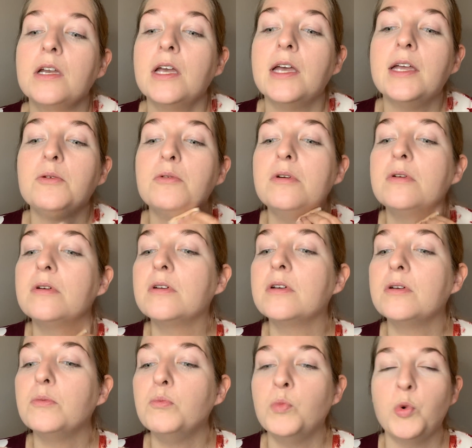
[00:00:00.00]
And
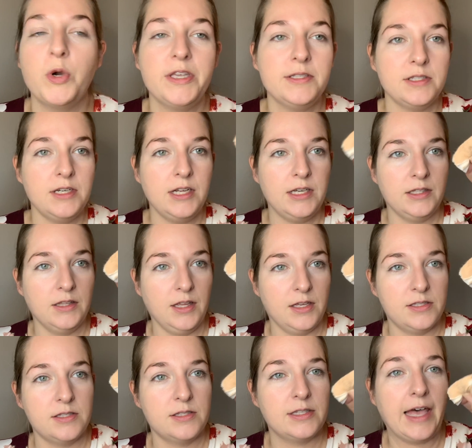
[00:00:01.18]
moistening
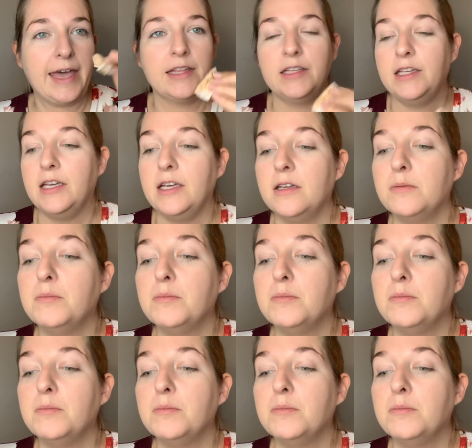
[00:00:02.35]
this slightly